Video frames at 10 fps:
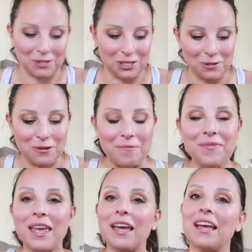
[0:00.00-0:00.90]
which is cool.
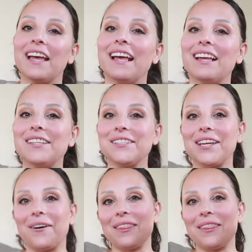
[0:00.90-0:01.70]
So